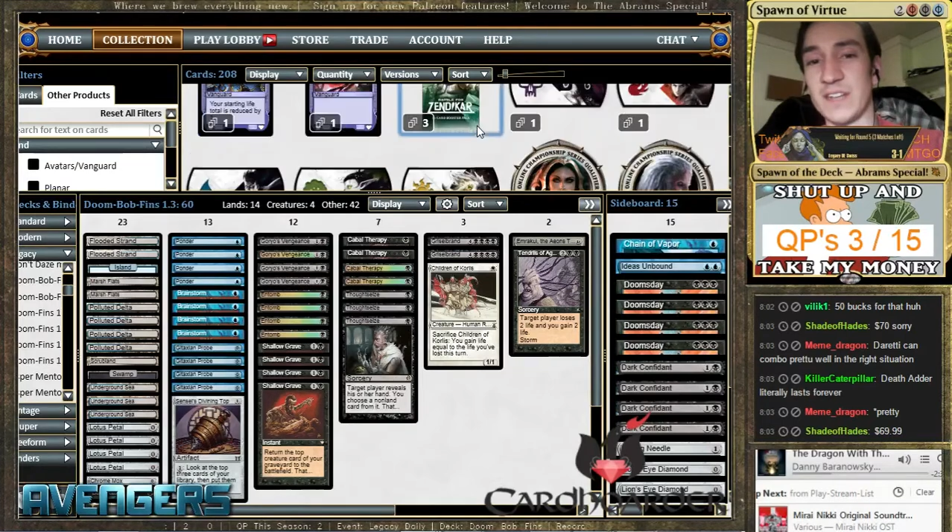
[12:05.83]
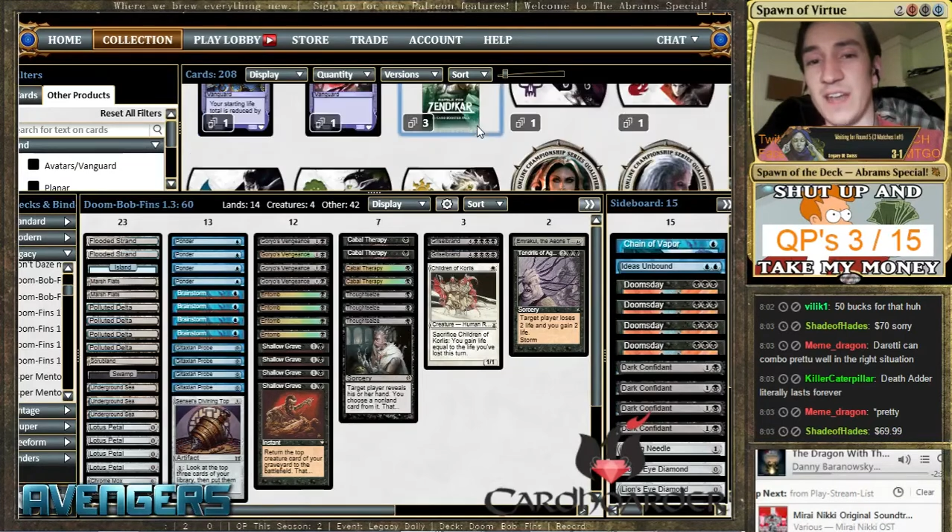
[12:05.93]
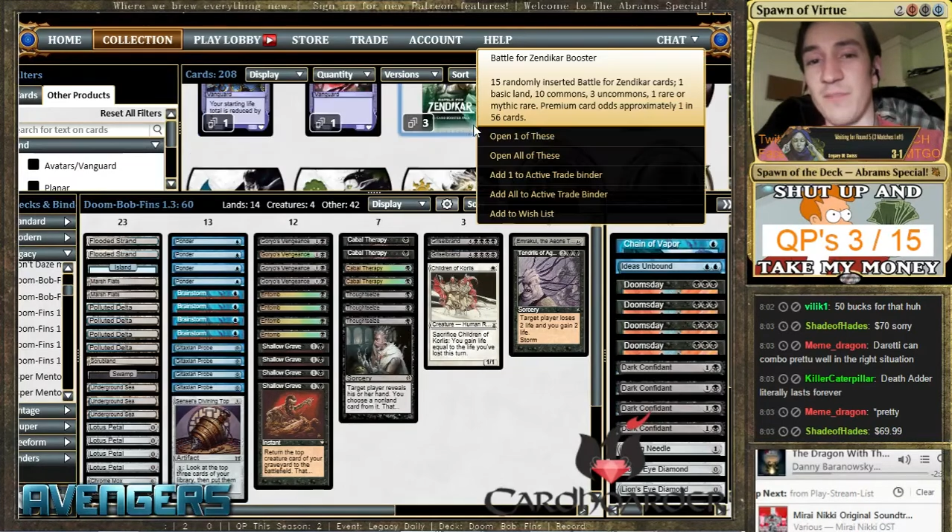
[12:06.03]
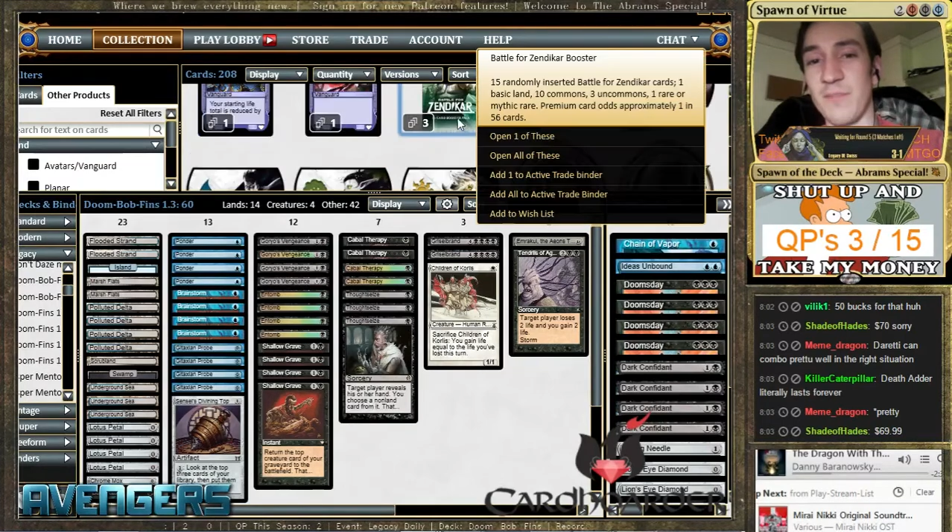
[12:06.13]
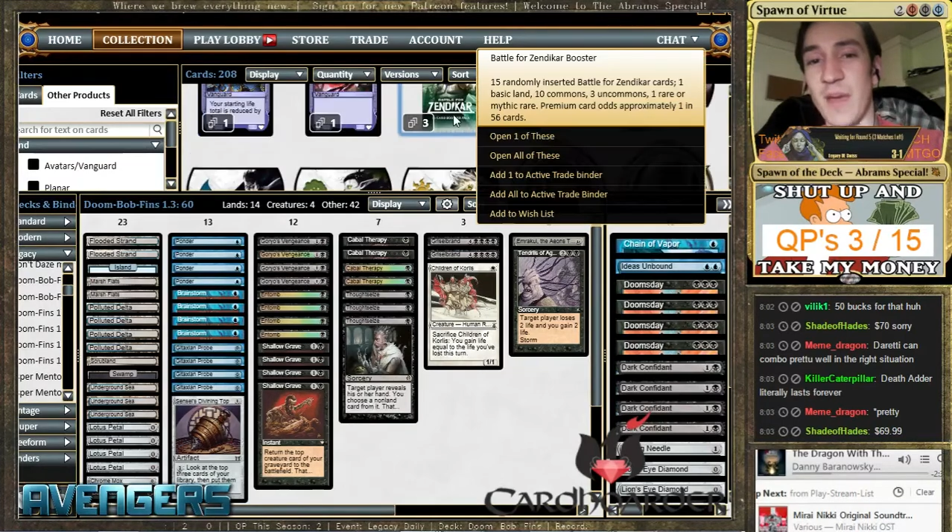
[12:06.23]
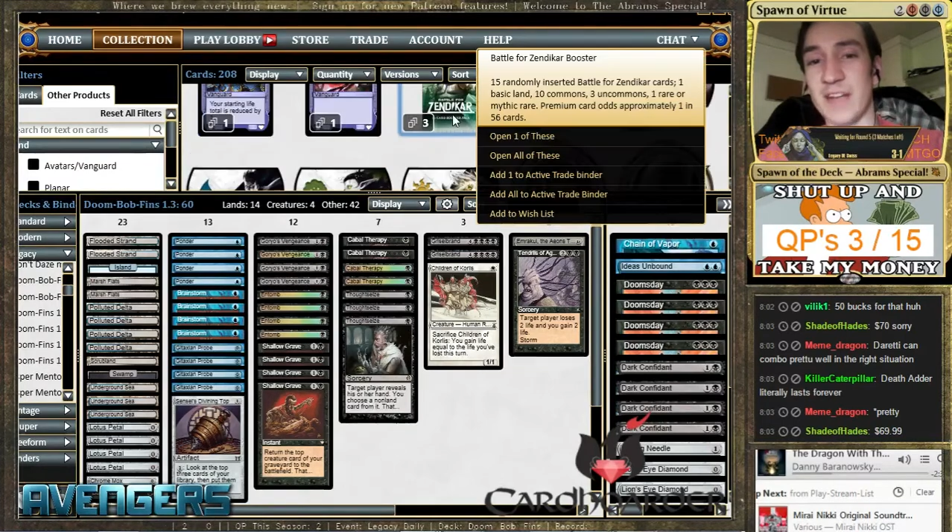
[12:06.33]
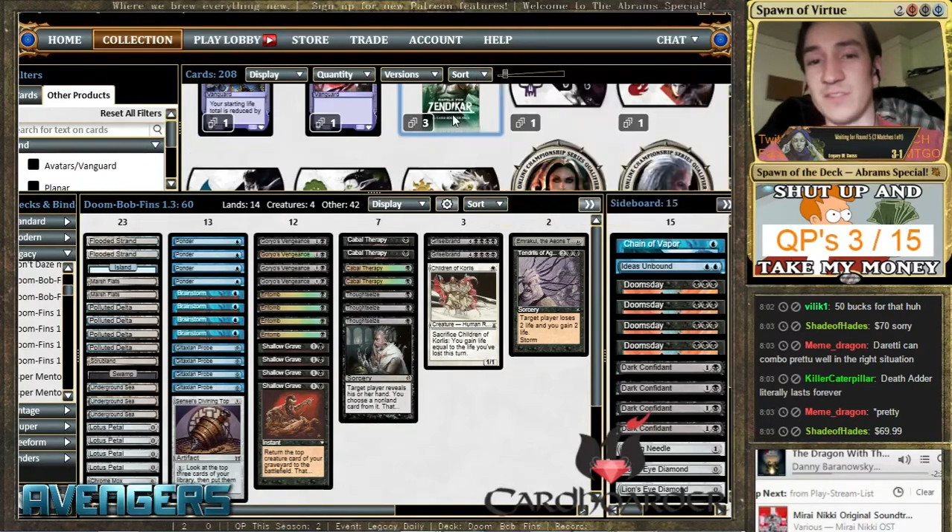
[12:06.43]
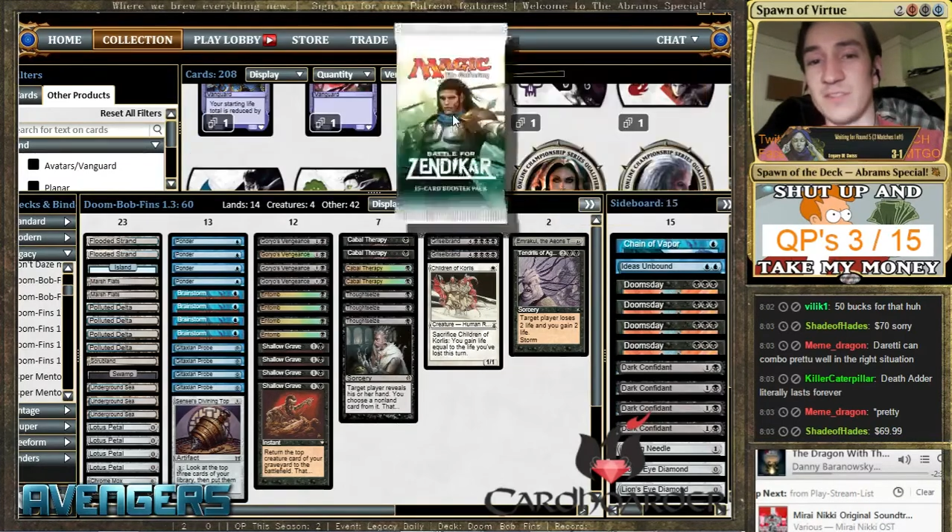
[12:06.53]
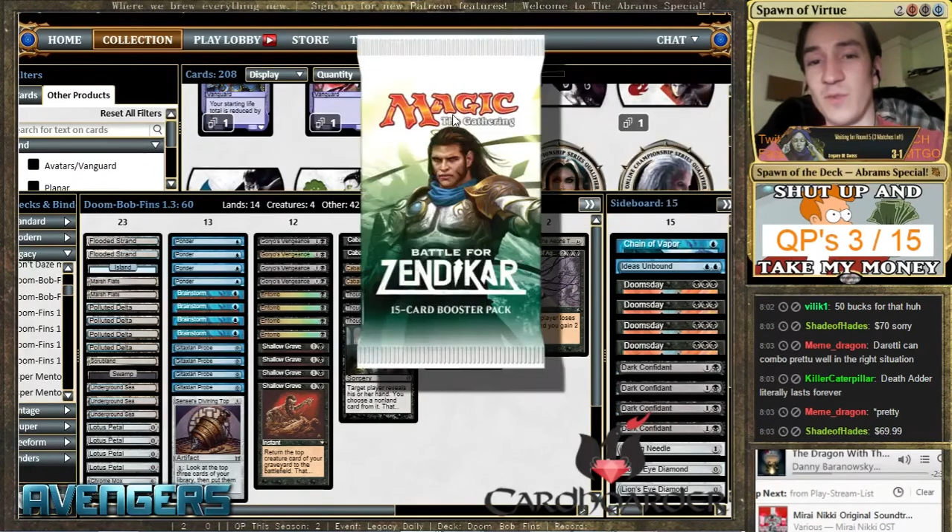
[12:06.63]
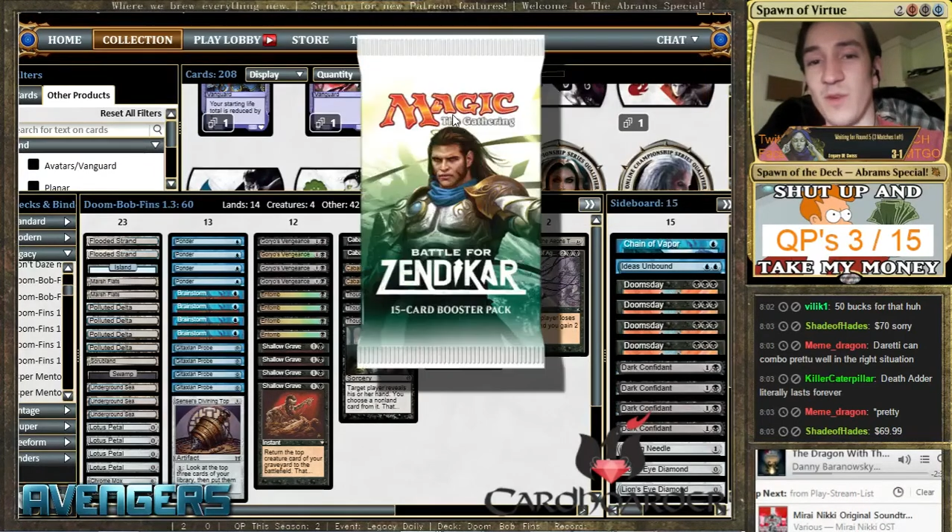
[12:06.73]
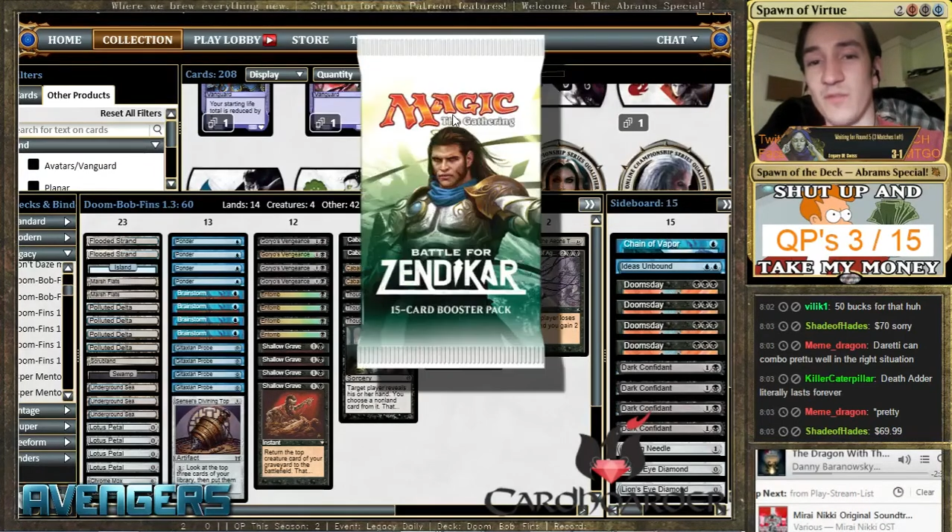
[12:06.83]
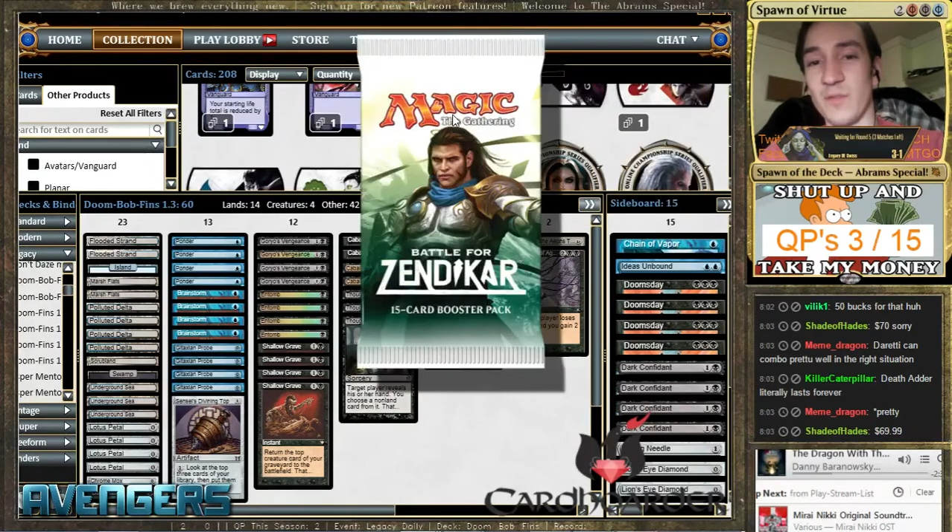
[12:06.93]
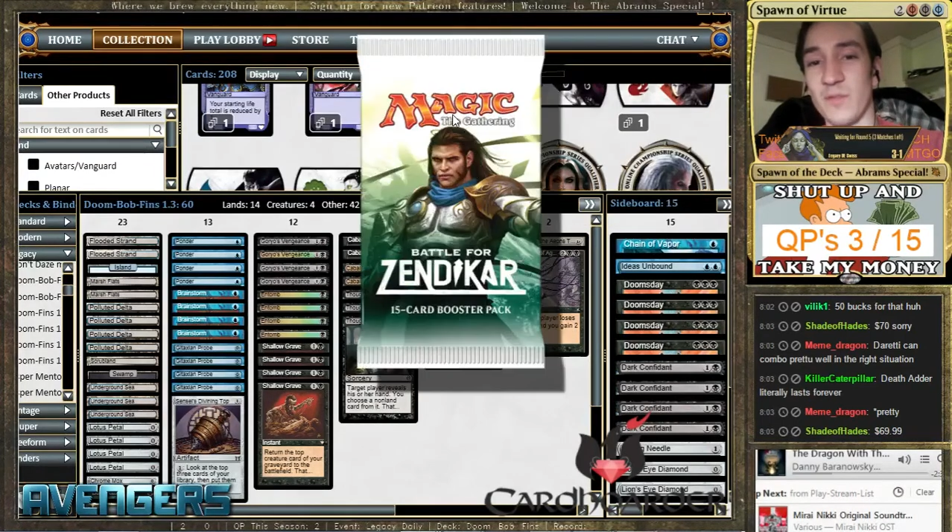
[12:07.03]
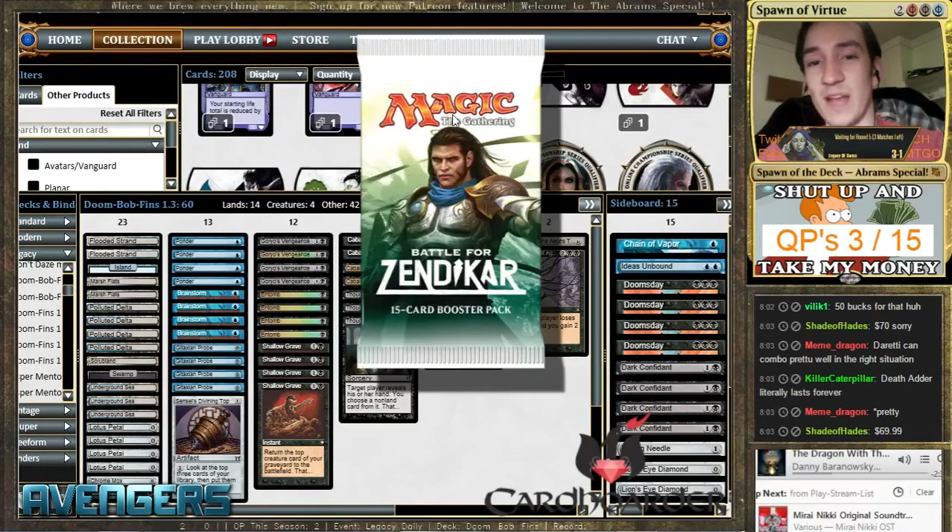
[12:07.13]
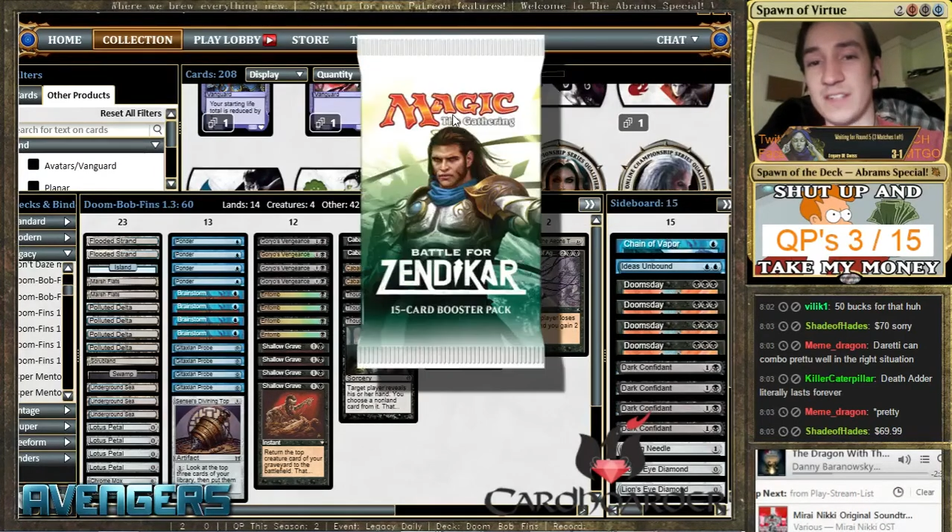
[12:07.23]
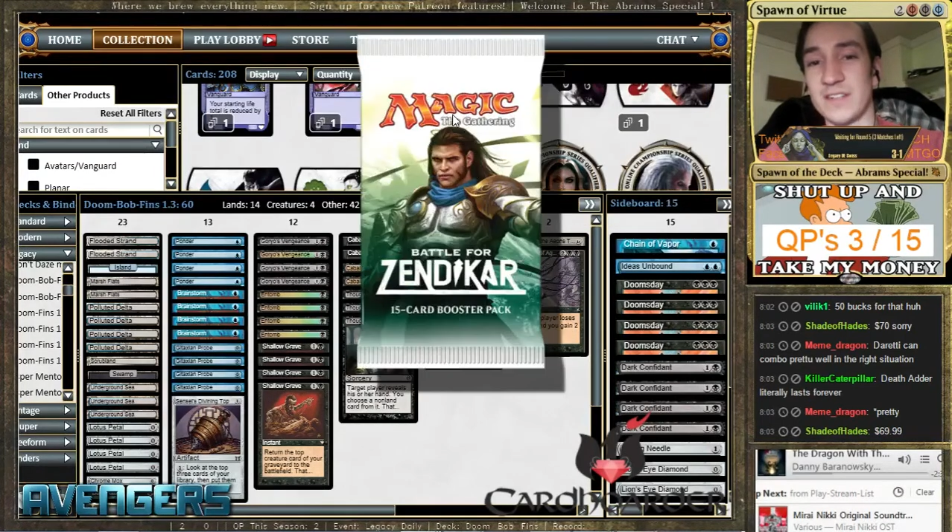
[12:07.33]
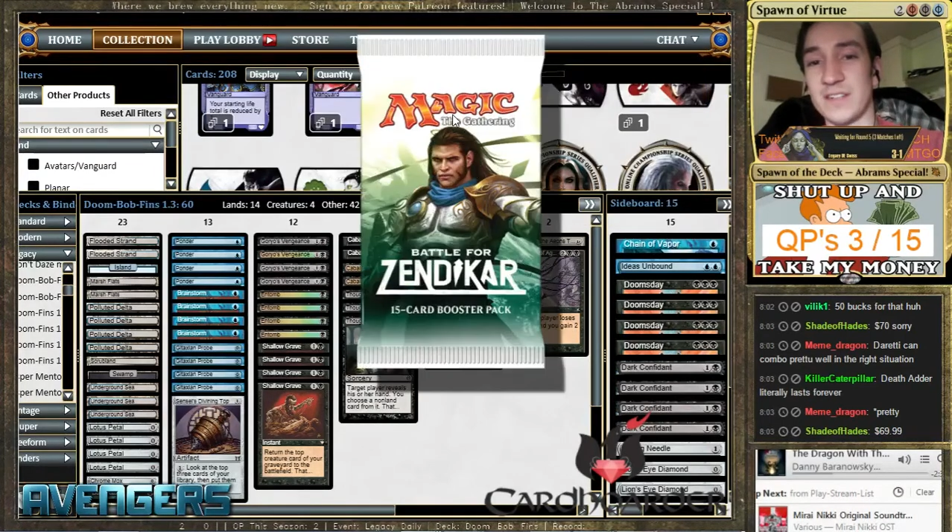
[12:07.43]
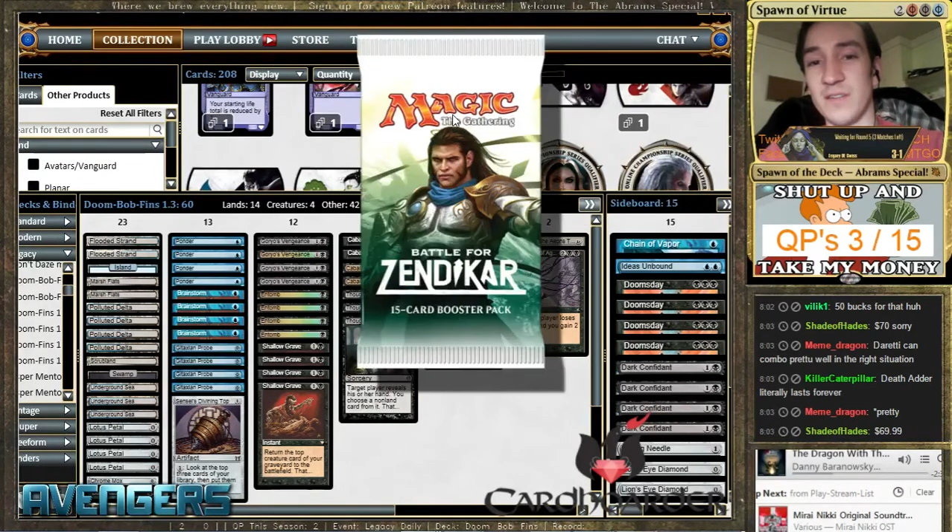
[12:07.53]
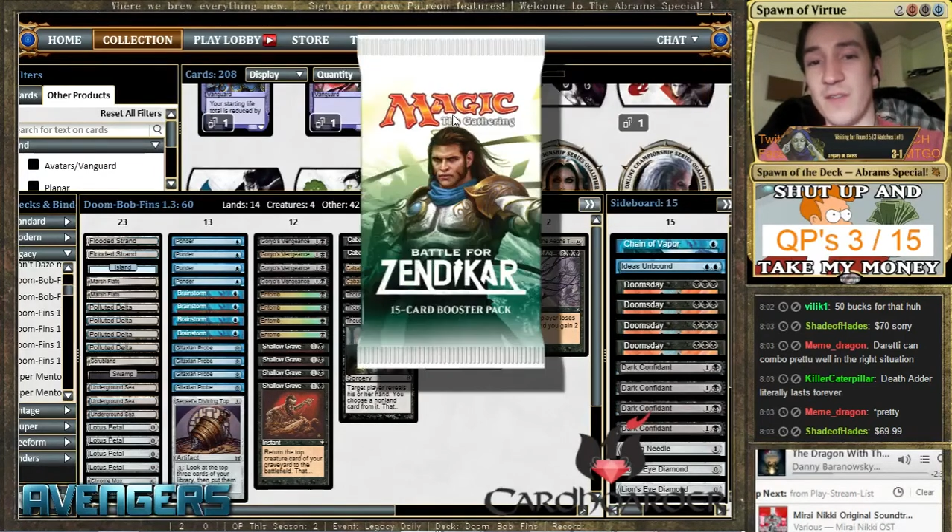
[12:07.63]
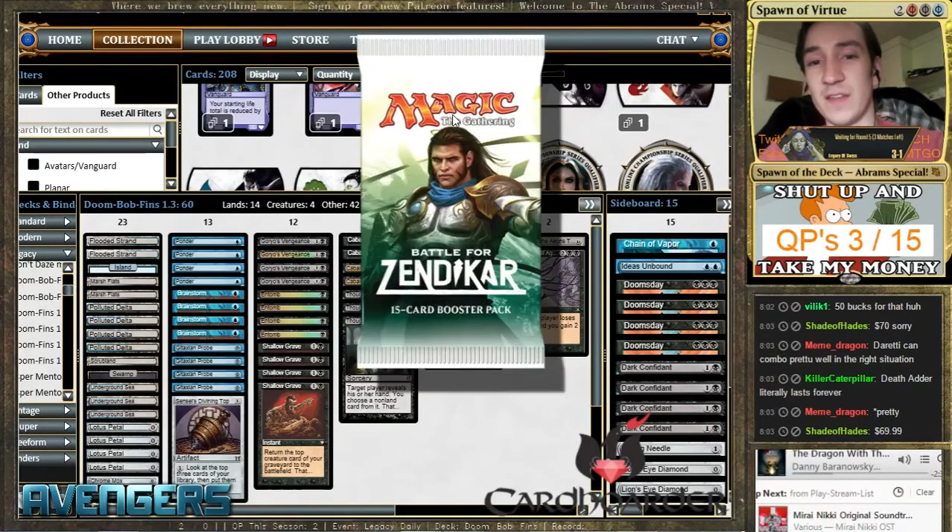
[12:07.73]
I have packs that we won from last
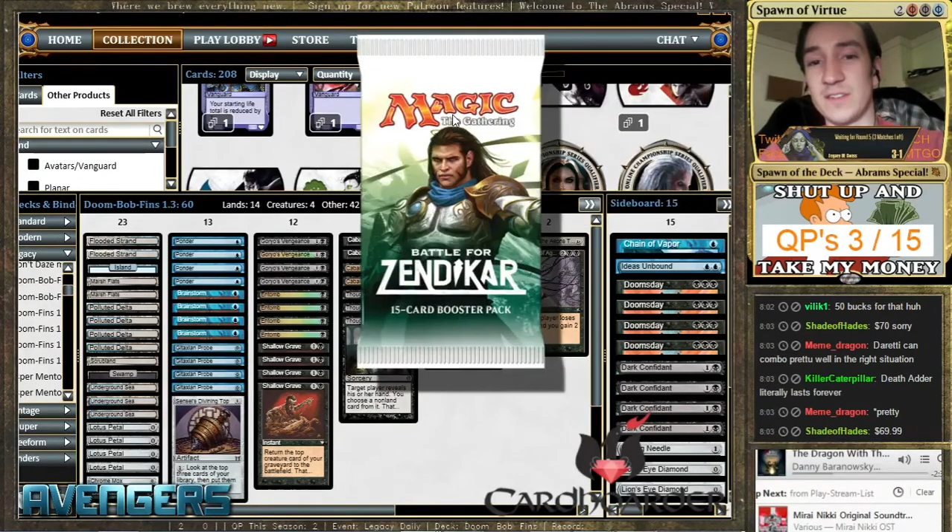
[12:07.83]
event